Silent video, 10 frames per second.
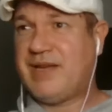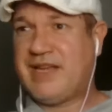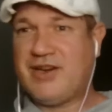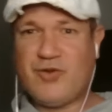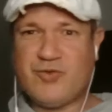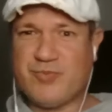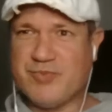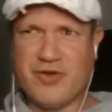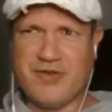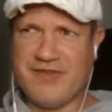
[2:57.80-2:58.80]
Mate, Great old
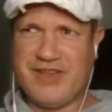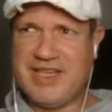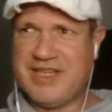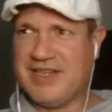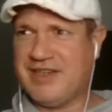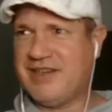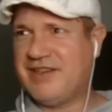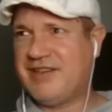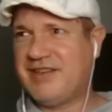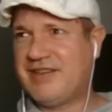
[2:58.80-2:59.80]
movie. Was shut